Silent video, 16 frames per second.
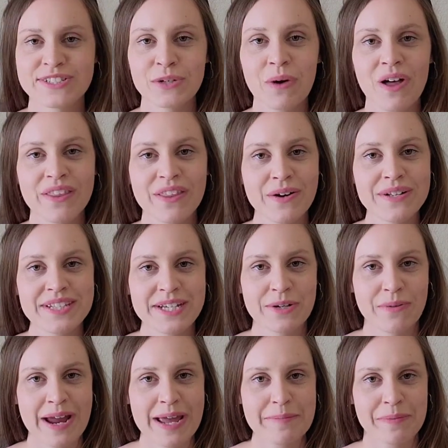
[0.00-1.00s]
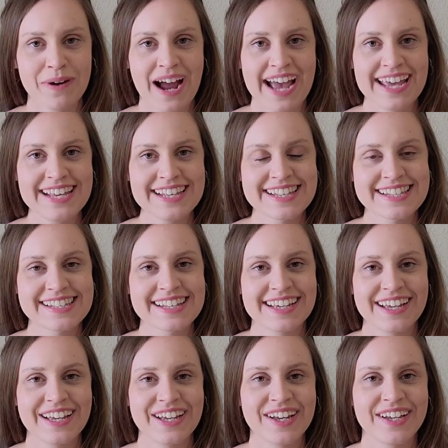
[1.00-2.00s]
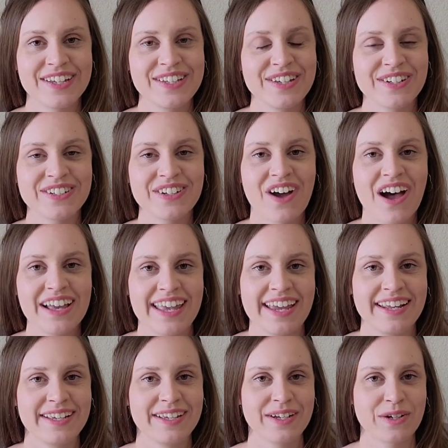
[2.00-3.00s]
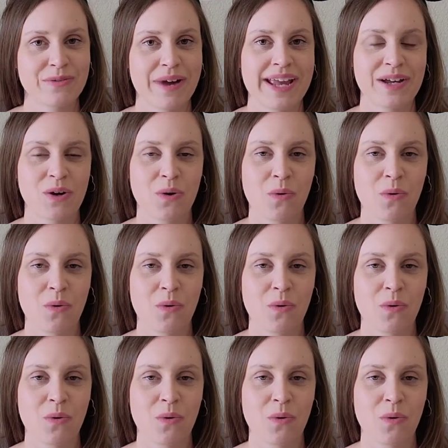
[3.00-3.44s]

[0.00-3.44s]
So although it's a great price, you're not getting a great